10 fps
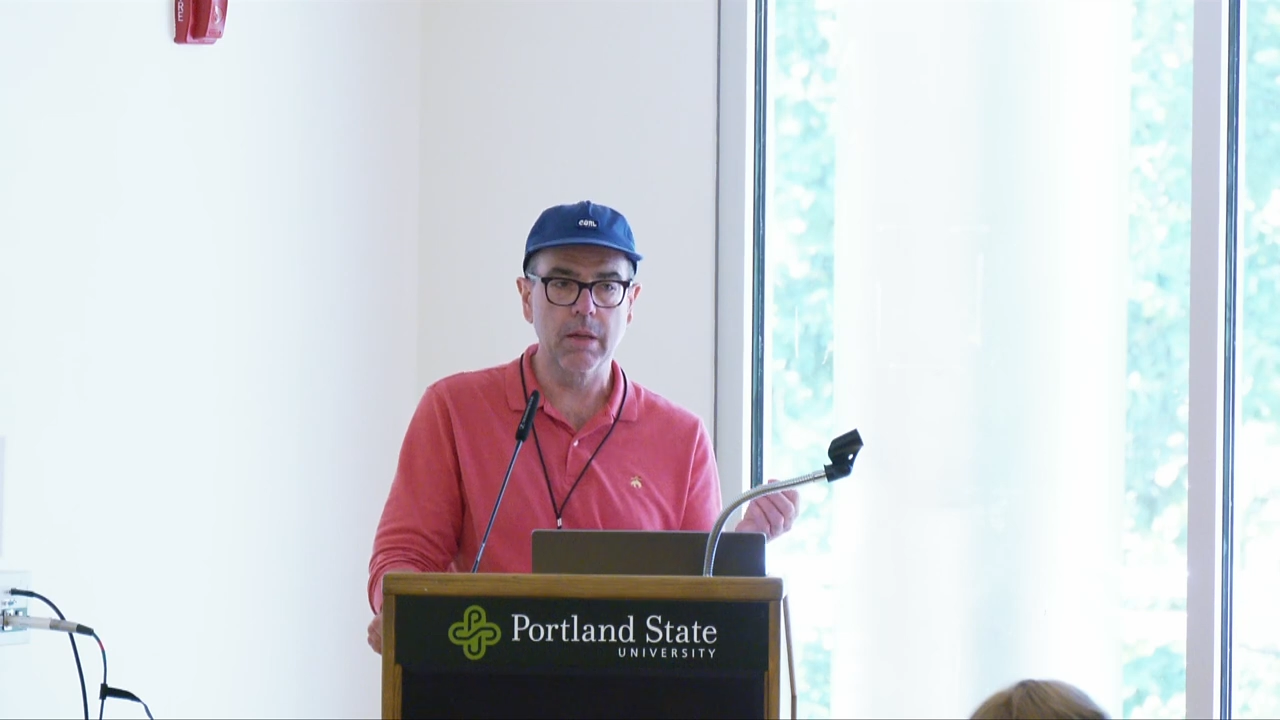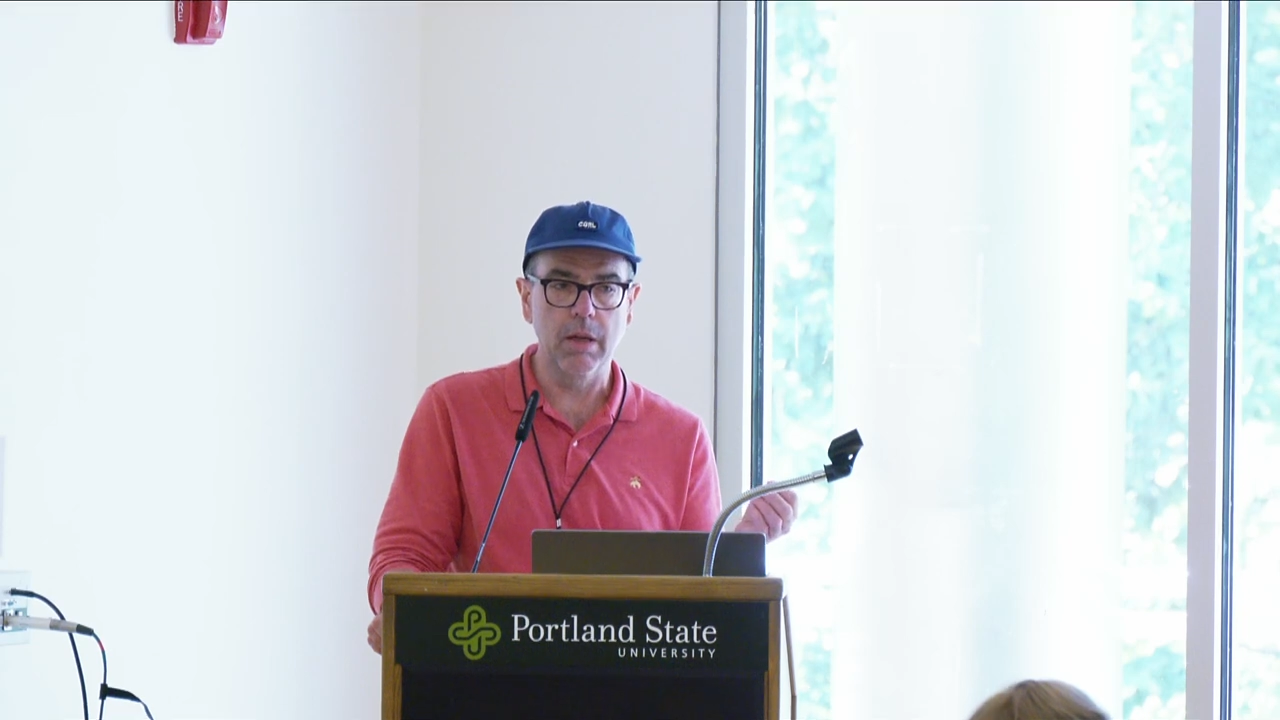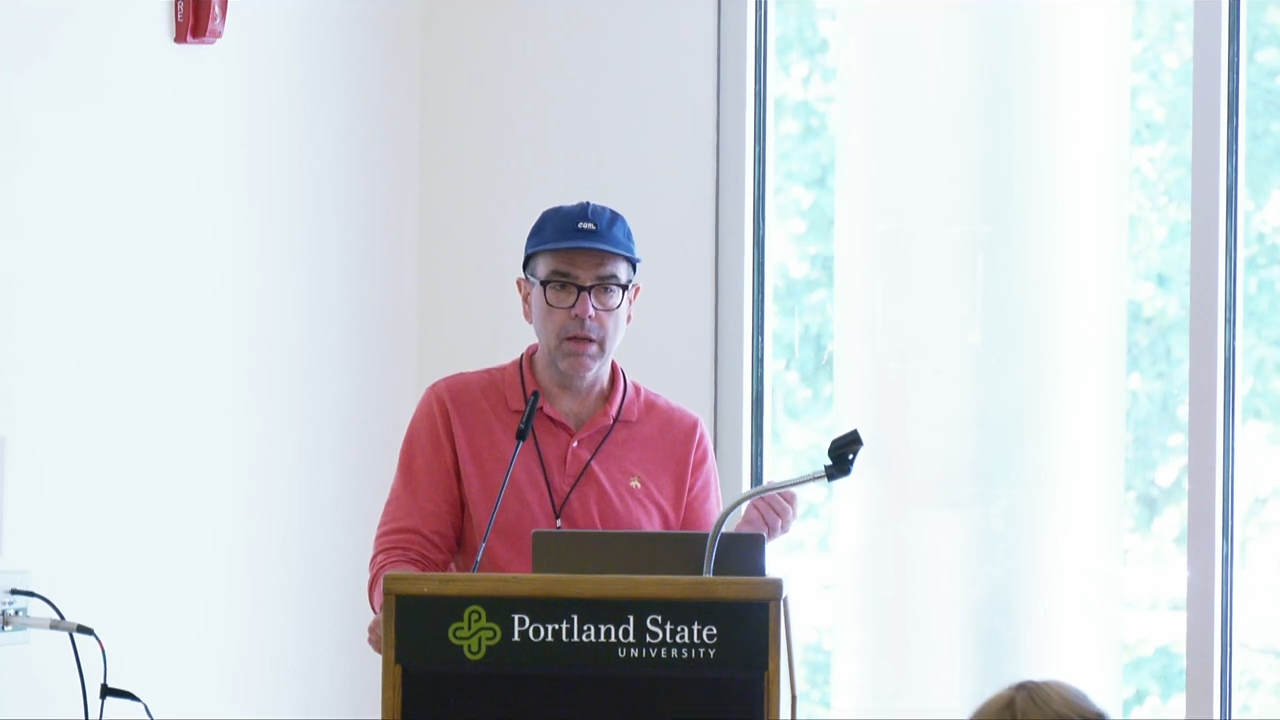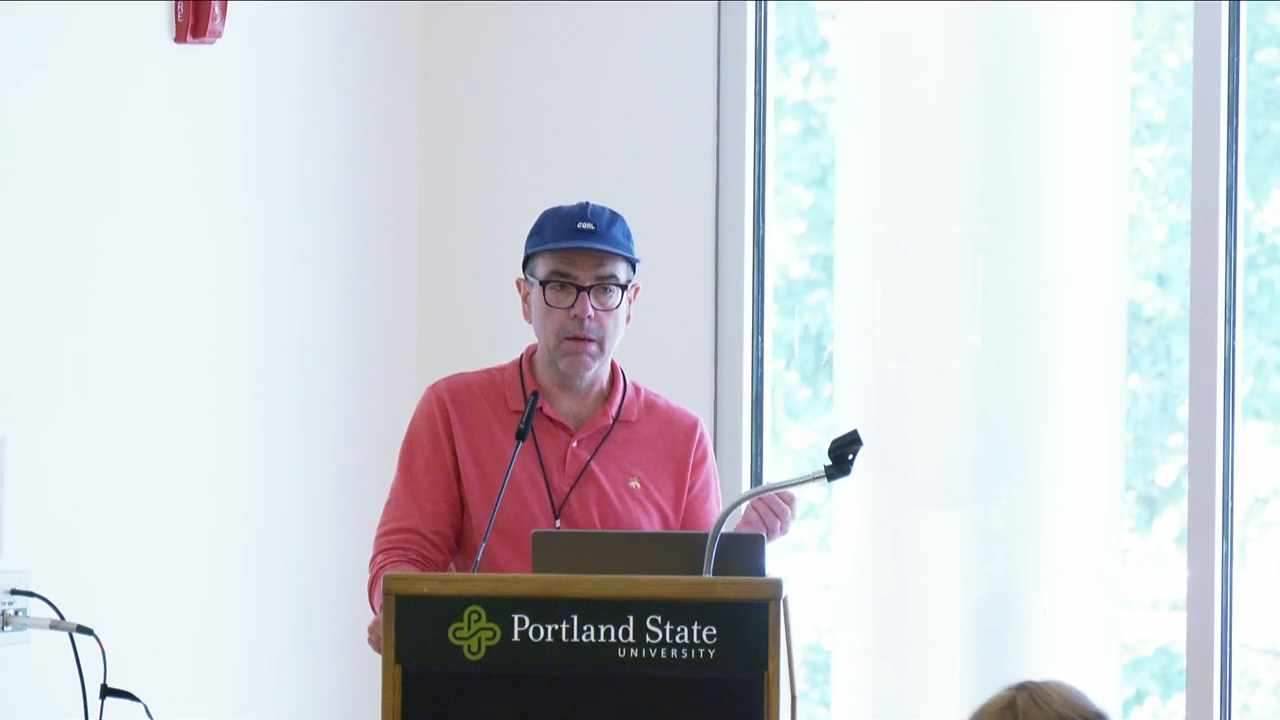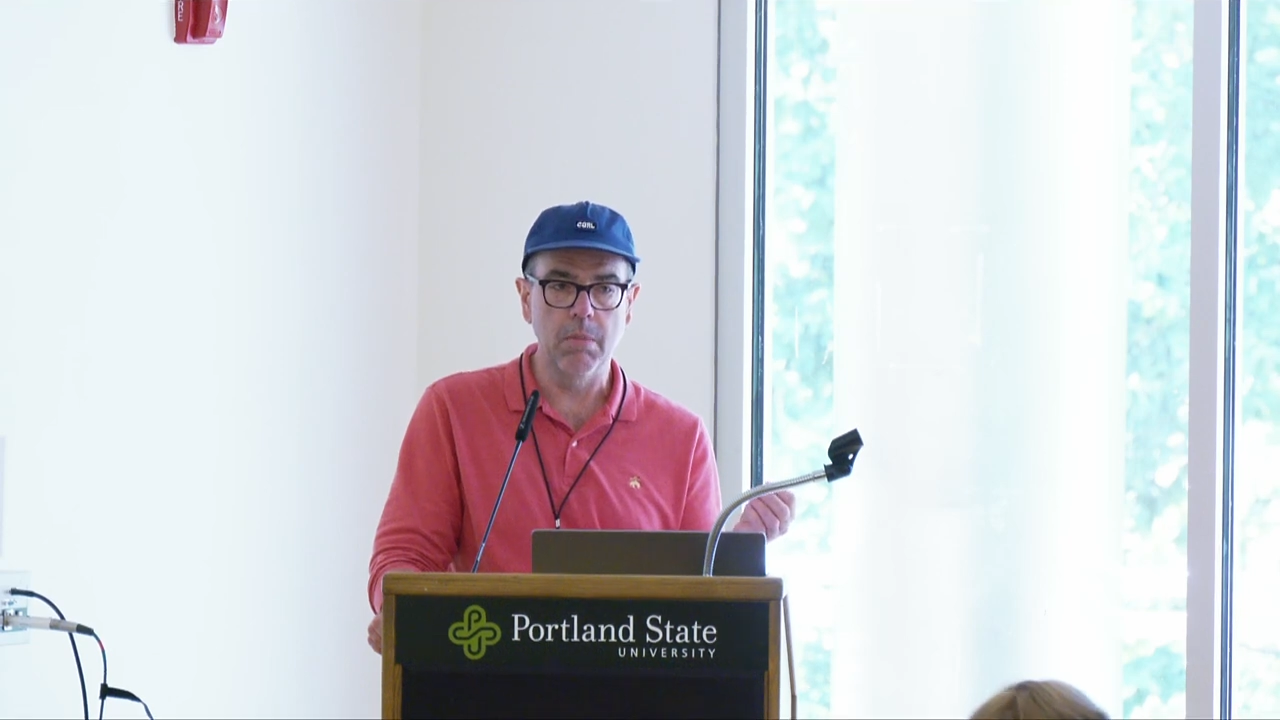
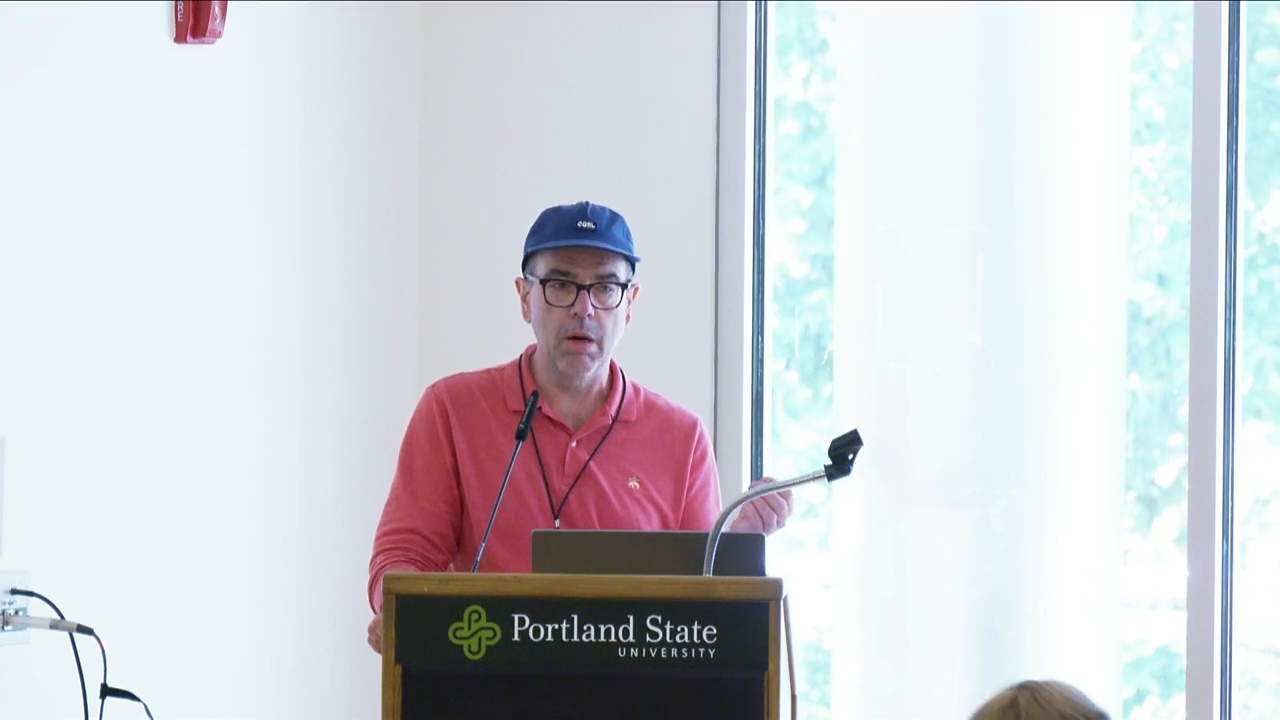club